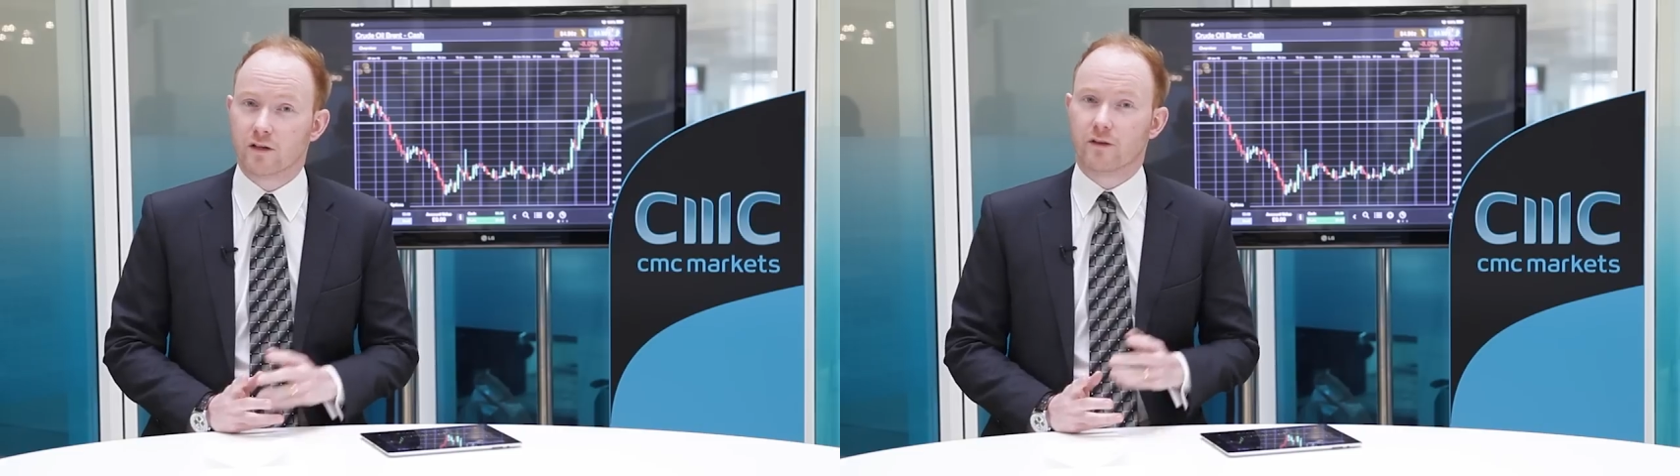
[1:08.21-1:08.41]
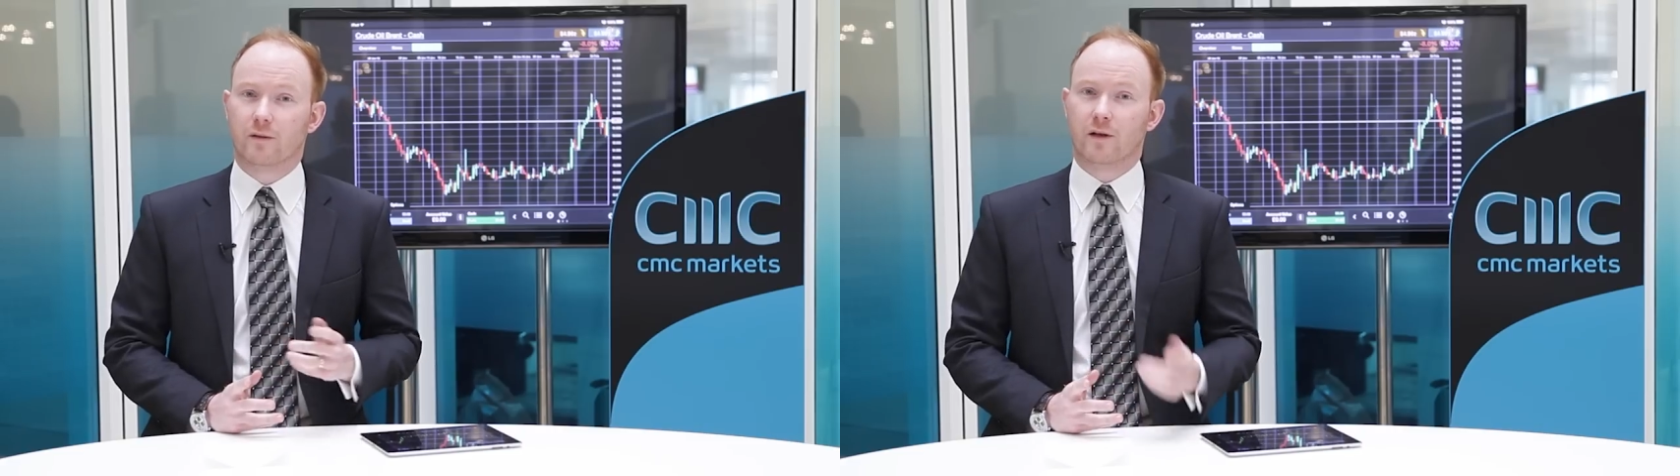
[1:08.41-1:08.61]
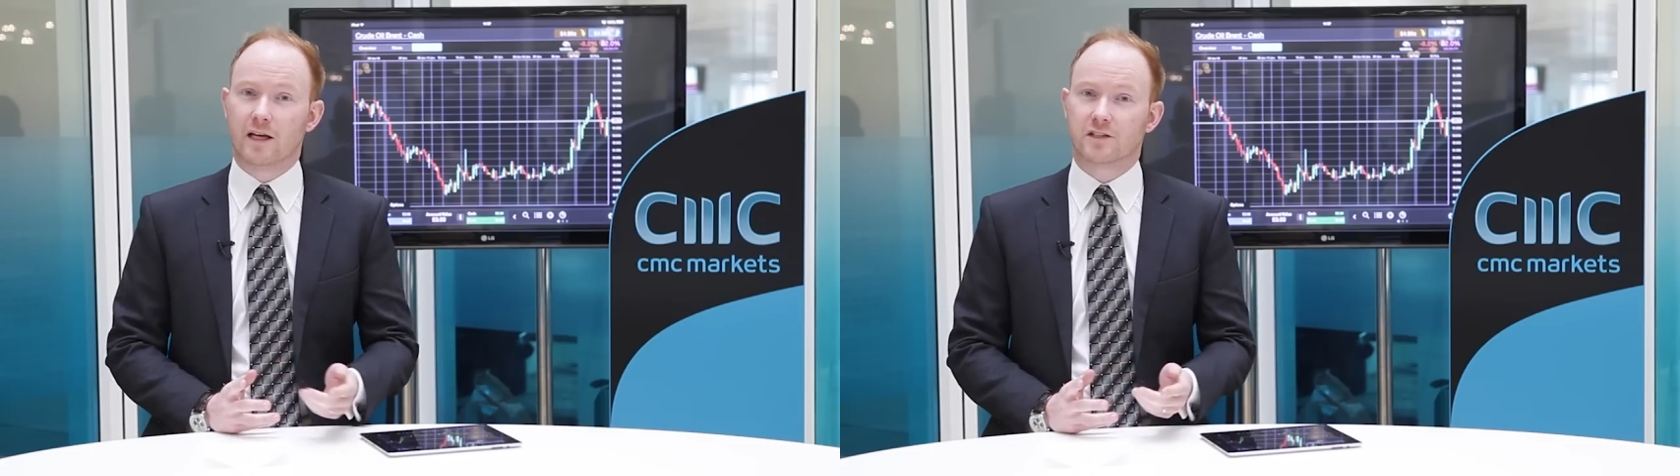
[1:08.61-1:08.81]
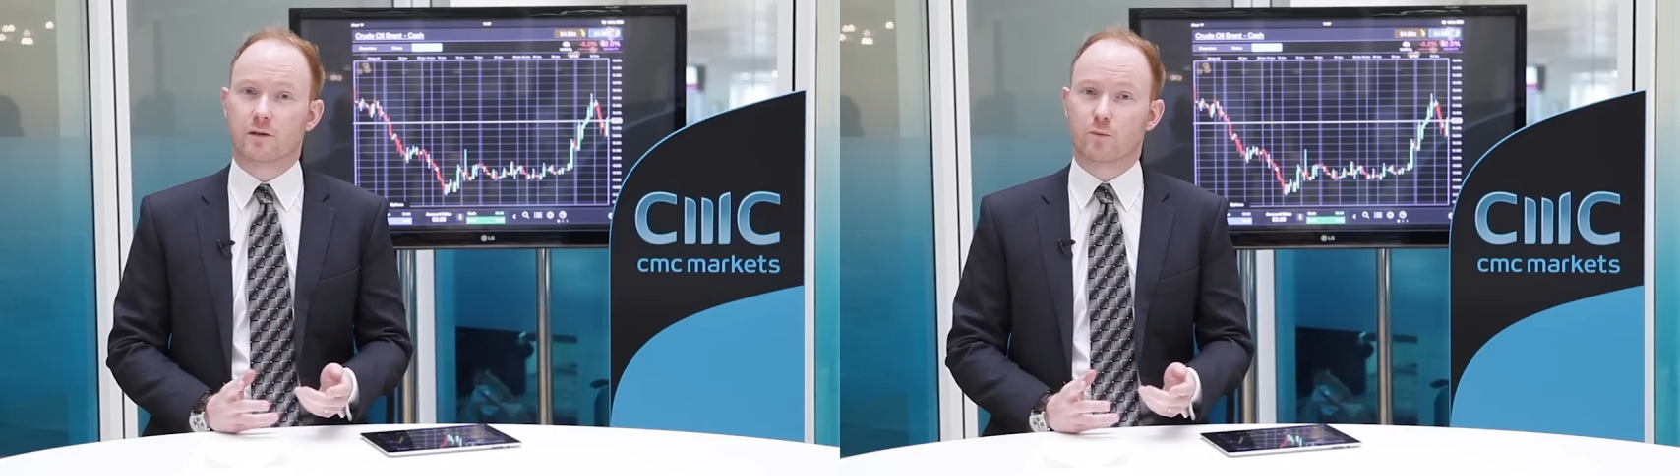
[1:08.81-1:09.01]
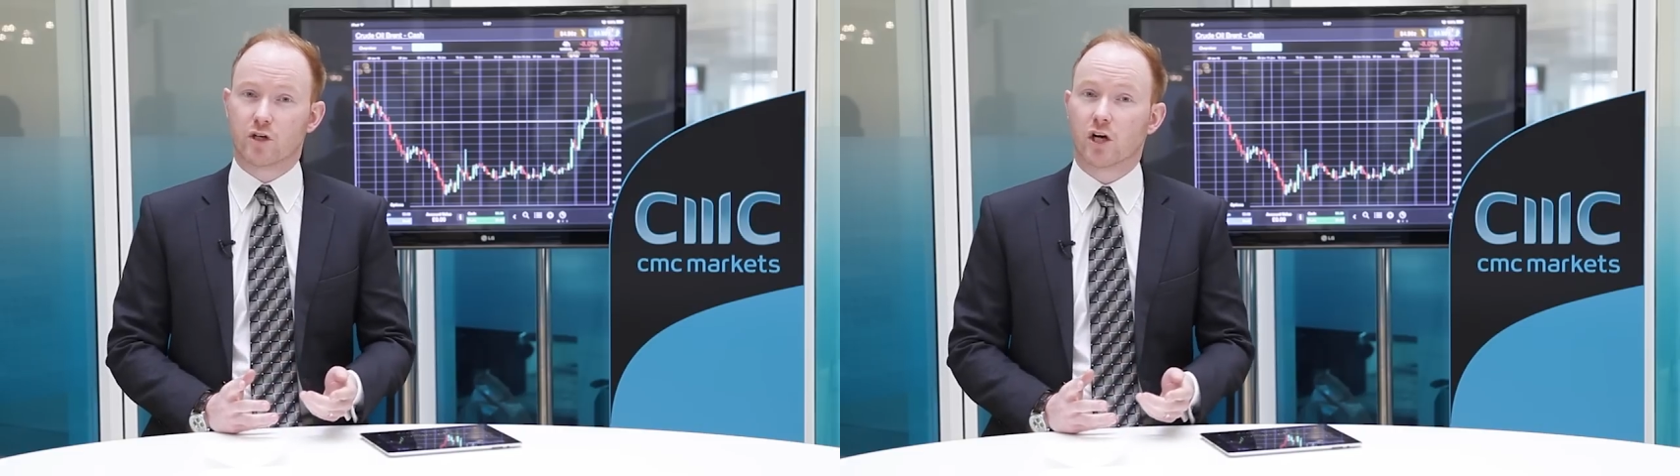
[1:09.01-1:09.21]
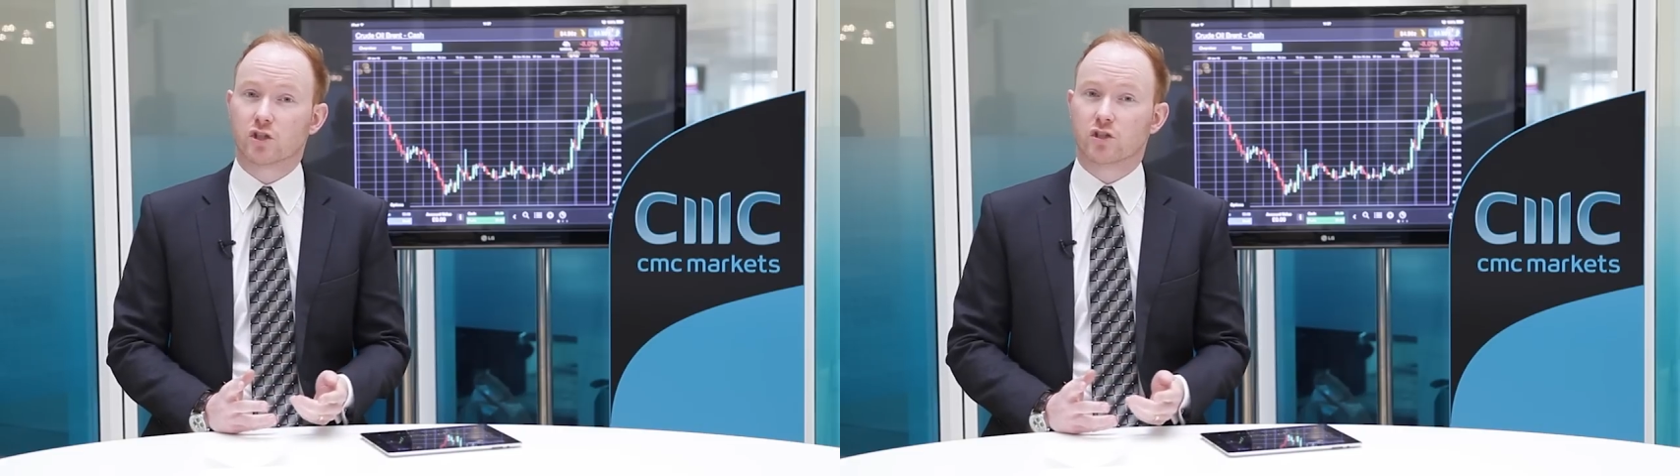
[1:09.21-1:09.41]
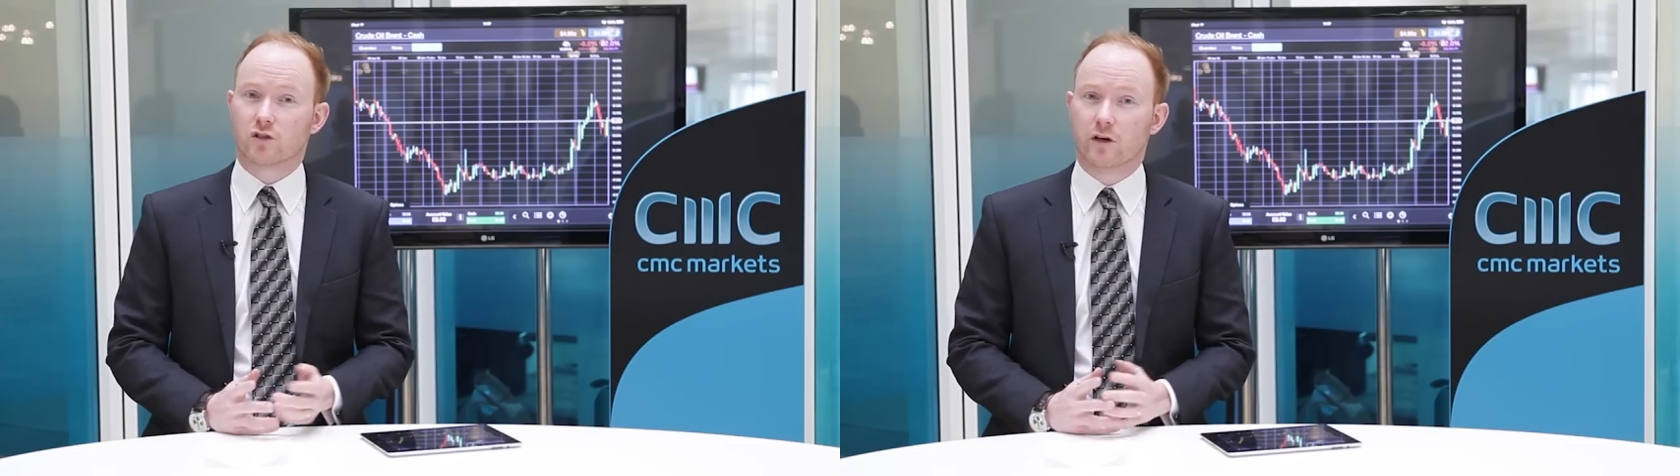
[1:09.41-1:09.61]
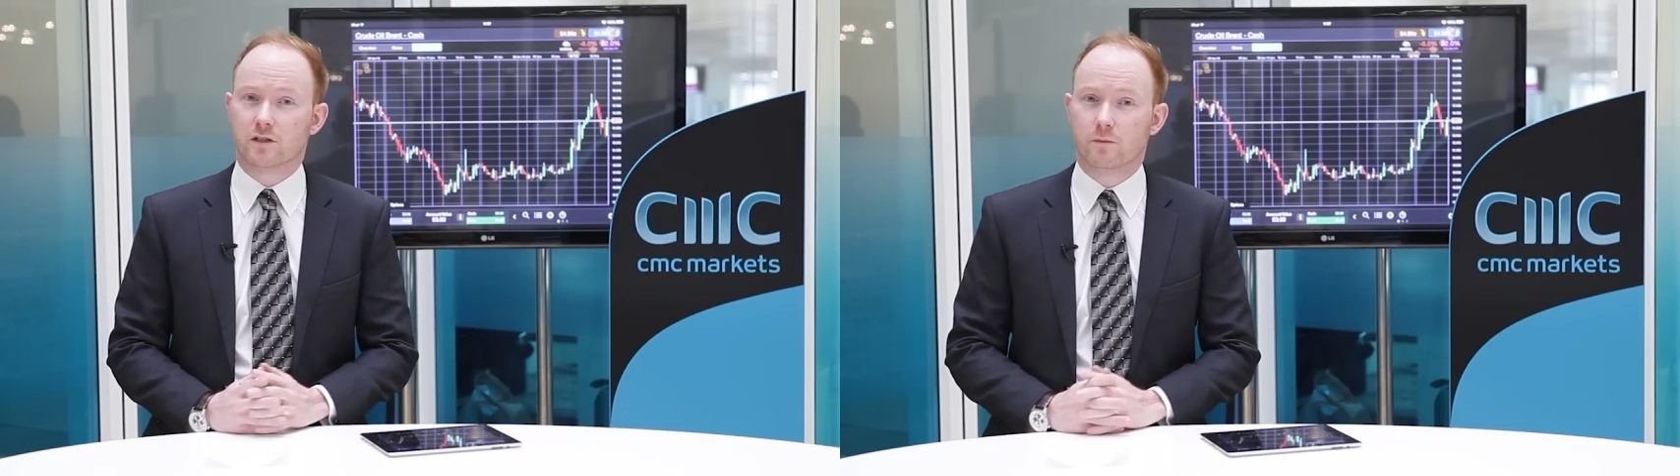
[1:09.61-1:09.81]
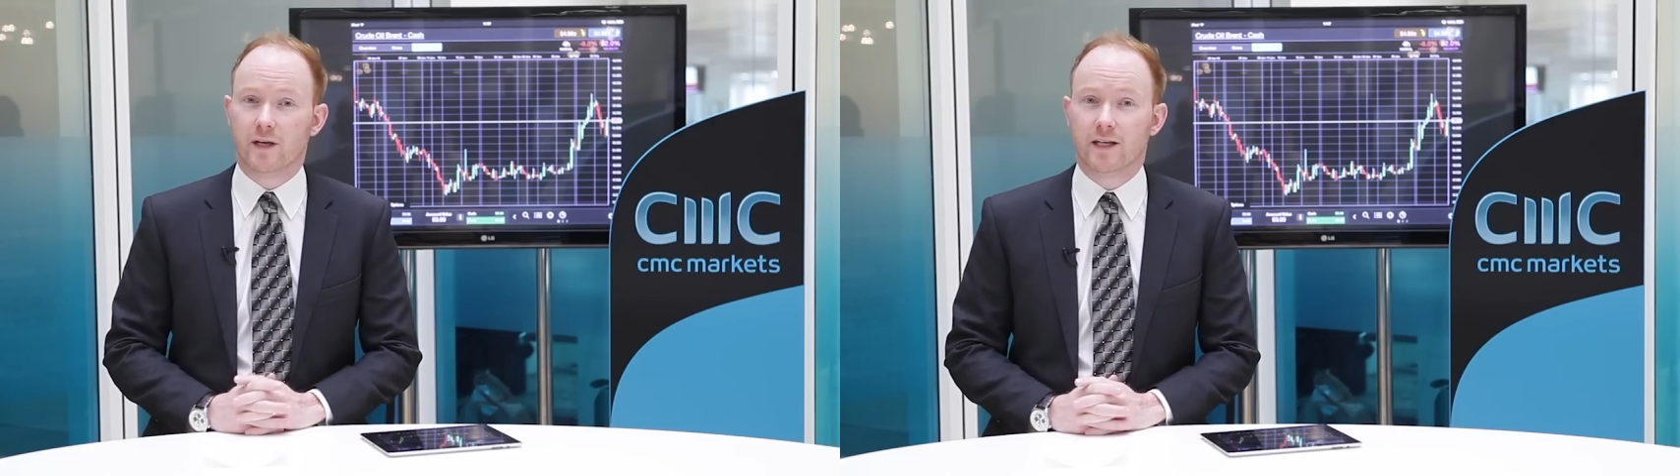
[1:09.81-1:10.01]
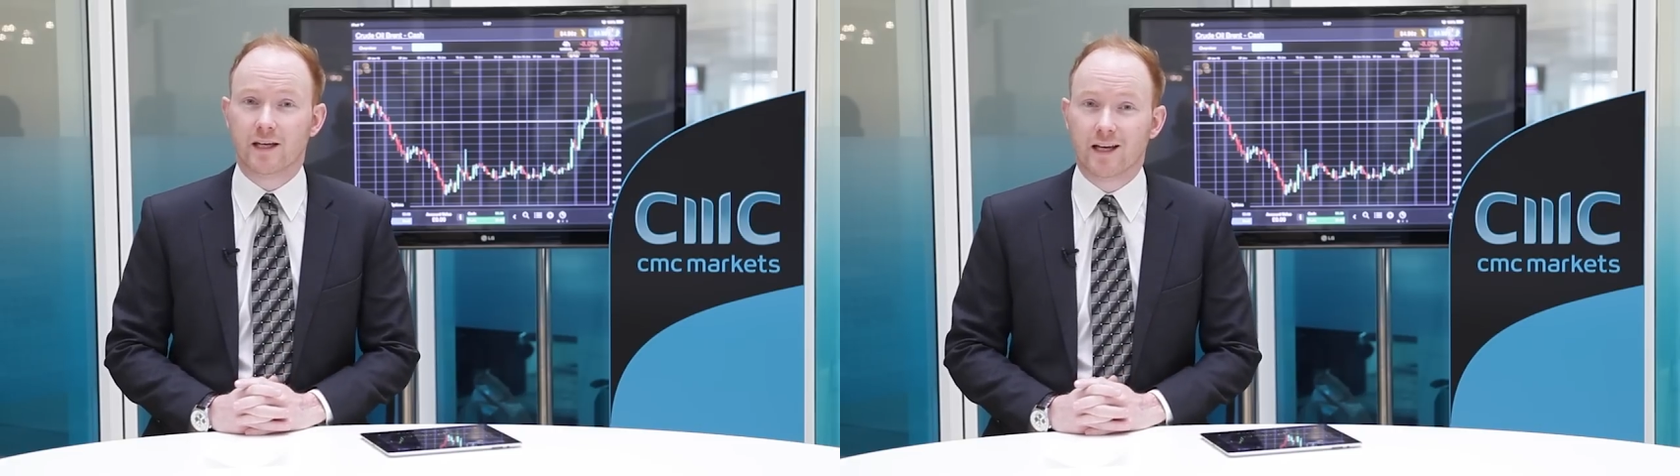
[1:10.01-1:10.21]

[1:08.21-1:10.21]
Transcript: the less of the production is going to be.